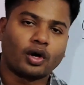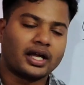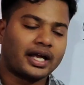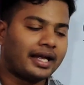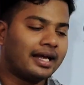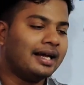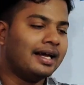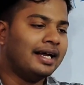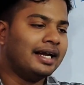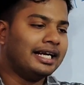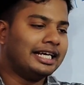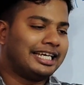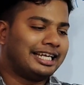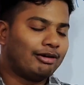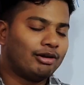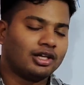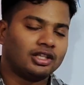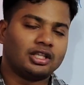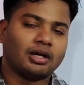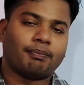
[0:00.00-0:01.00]
Okay,
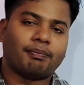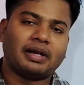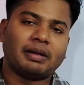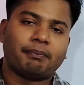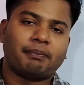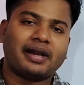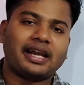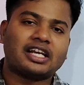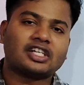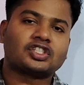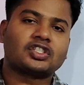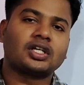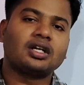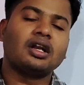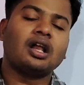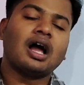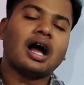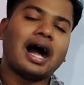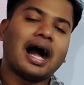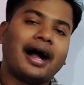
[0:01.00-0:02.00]
during the
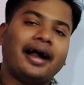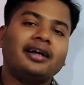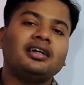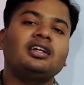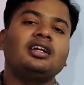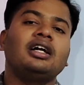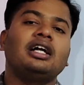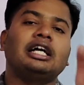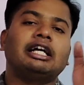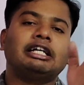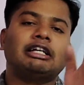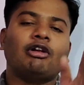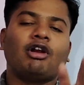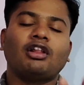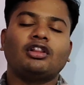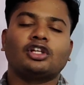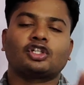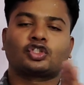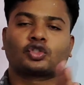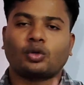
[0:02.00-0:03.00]
preparation and
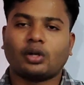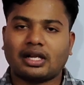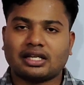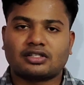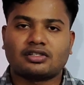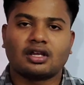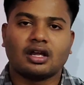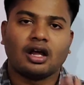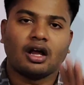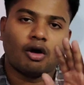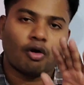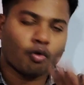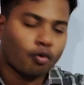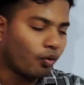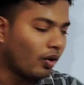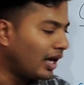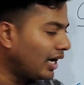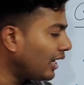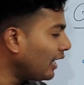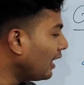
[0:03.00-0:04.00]
during the storage,
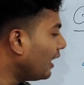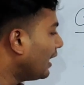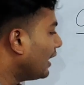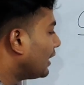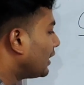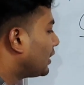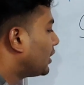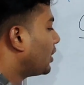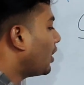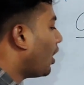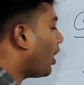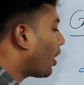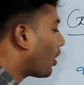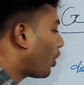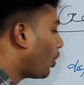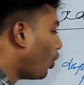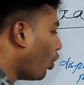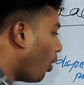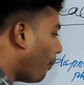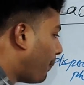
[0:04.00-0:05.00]
when the
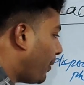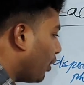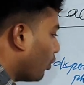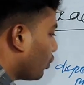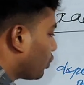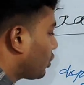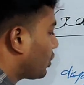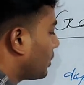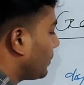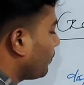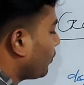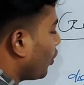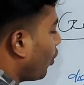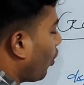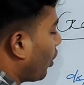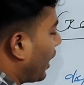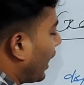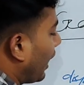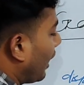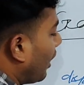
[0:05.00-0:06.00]
globules,
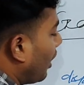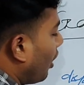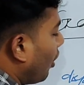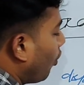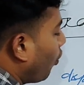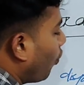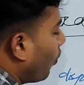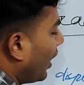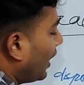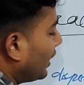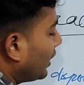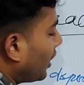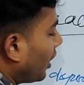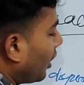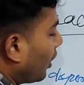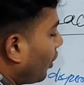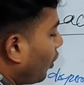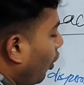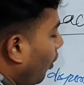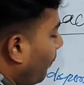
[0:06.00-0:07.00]
okay, when
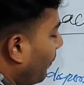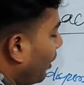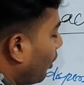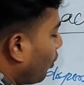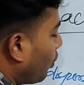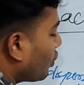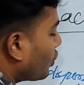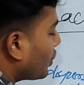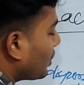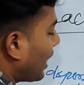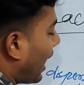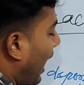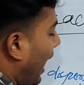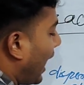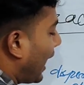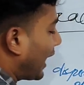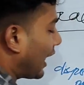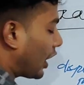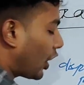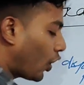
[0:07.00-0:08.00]
the globules
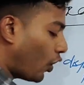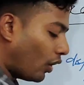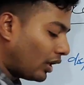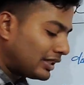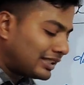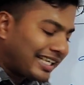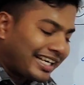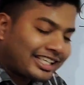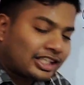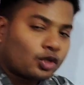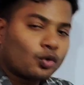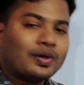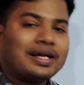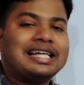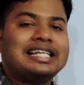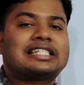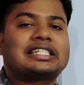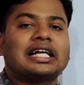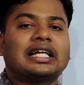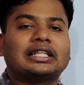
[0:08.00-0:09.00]
are contact
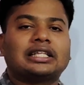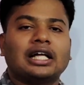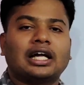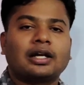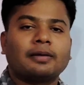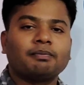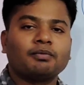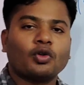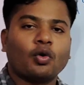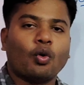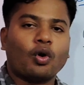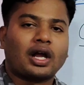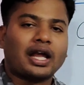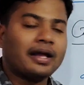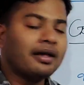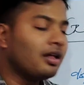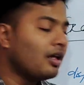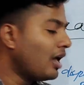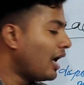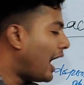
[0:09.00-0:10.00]
to each other,
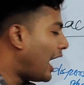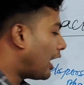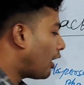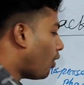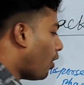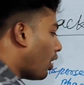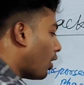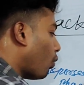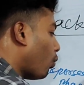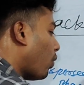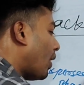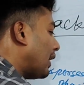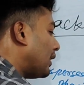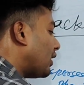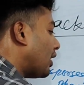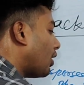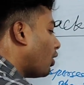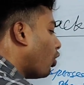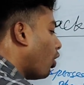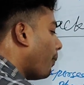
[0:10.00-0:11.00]
okay, and or
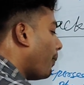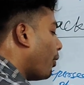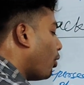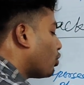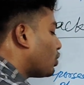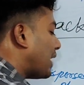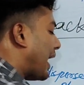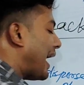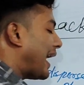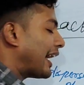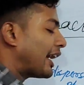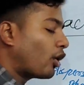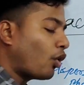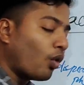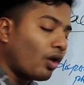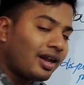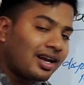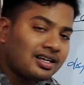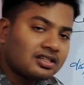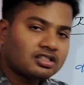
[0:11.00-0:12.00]
when the globules are
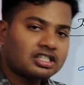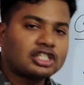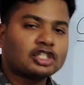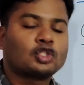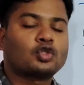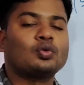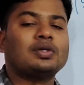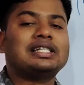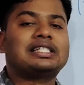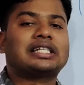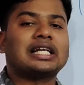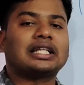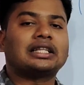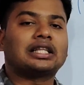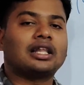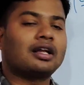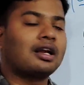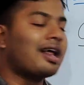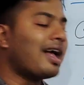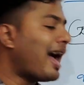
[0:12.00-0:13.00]
coalesces to each
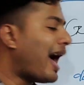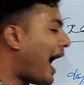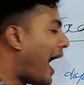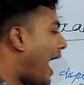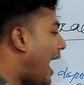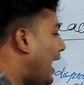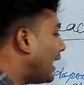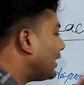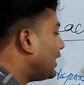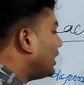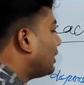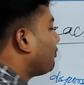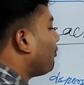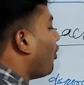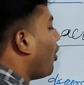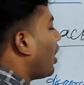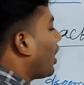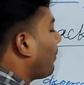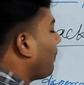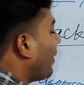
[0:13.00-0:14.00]
other, and it
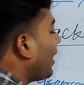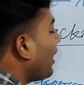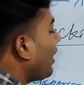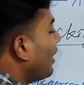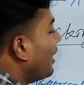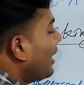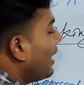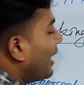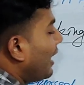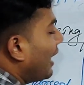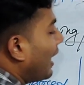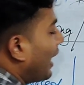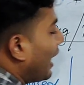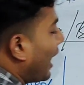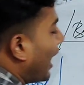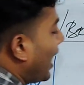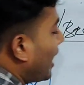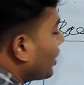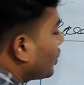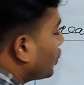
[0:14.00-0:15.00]
form a
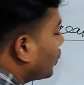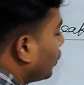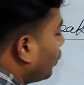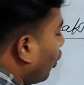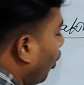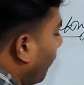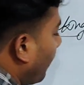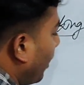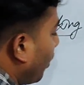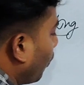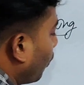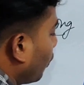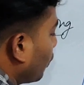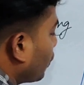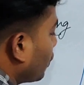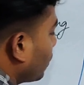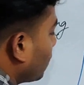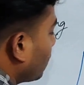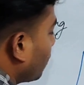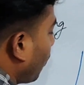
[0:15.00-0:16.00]
large
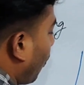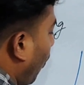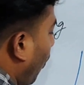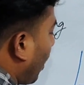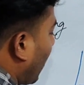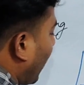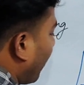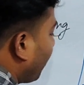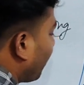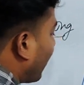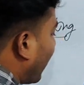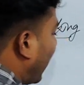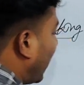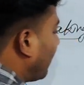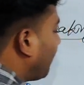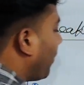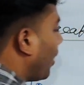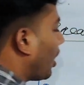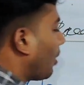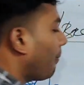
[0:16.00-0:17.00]
globules. Okay,
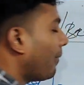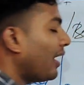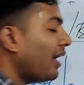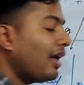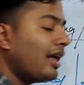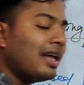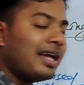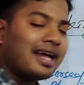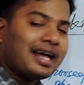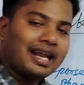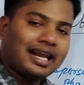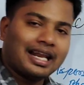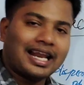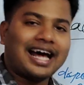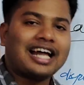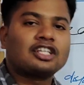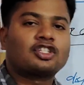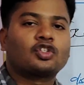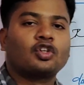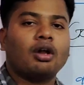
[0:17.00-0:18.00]
it form a
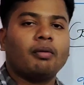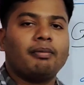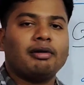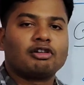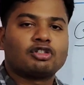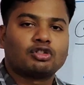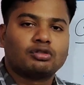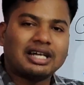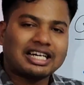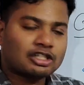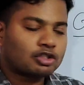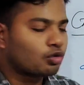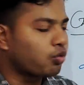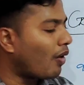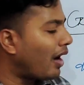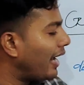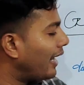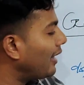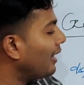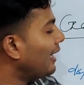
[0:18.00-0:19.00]
large globules. That's
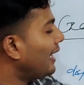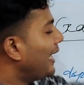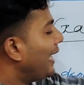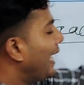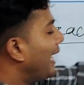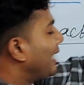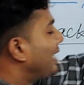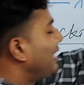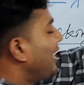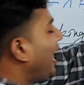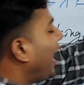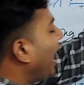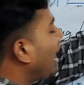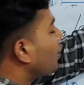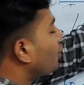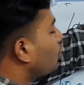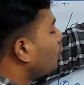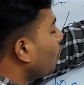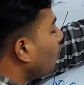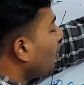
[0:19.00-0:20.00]
why it
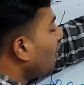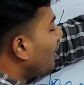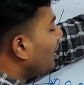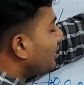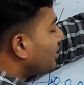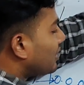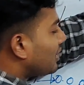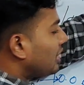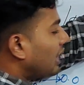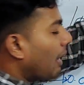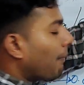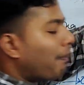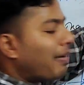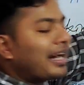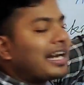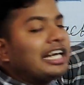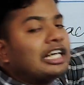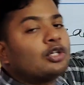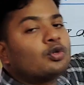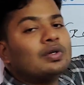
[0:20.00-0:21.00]
leads to
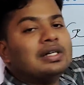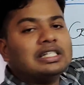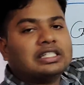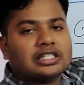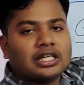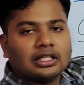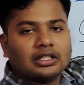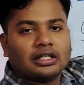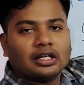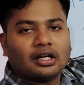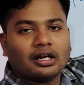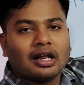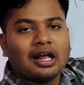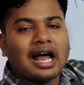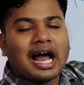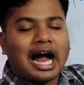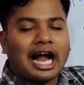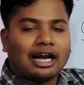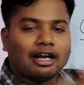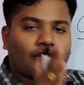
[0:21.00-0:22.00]
separate to each other.
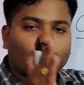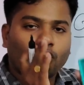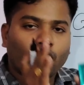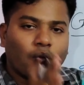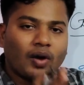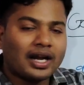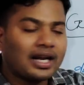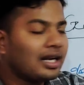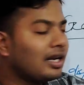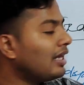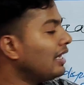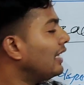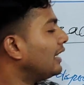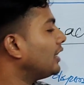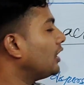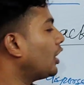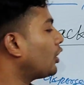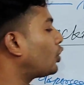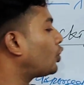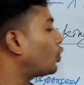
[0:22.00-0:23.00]
And when
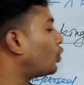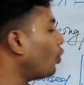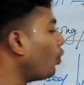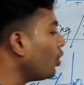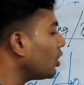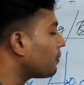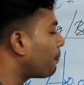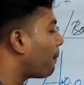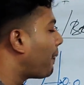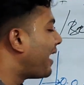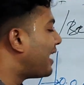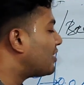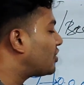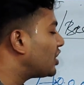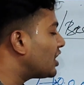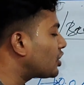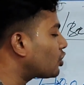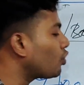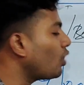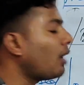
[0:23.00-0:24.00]
the two
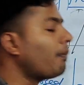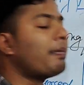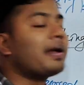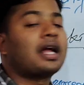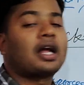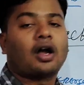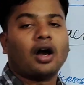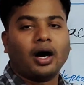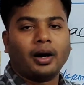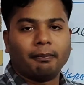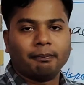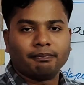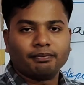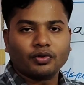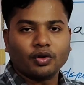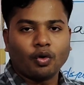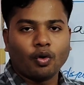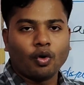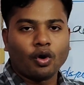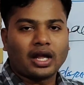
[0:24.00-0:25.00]
phases will become,
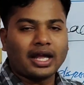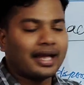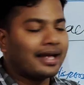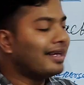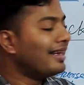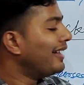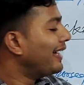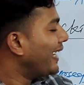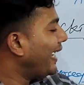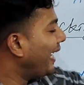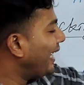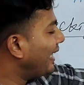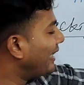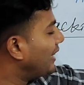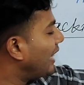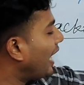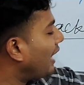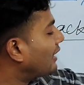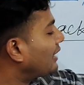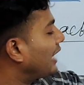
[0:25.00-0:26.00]
okay,
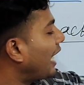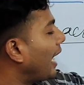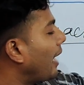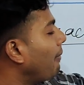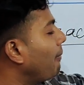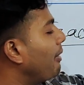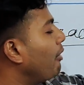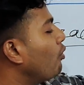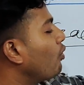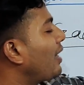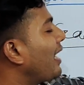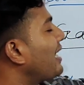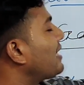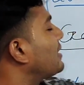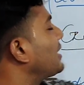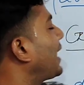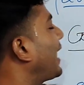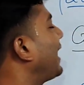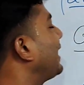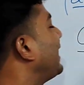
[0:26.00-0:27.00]
in that time you
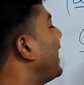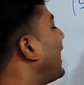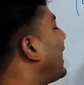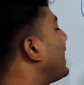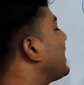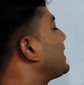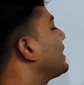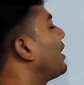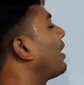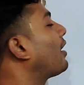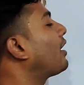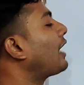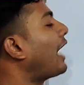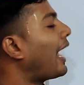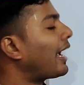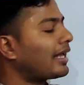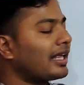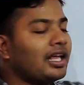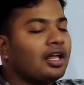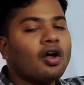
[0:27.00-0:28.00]
can say that is the
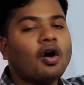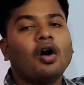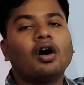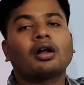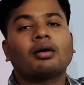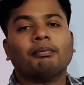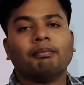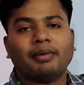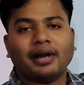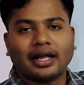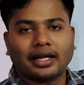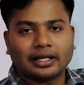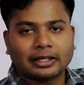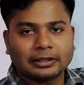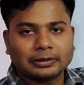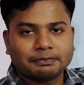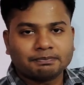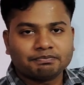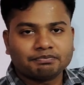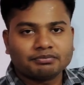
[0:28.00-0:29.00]
cracking or
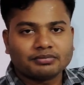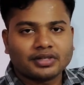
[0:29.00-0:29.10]
breaking.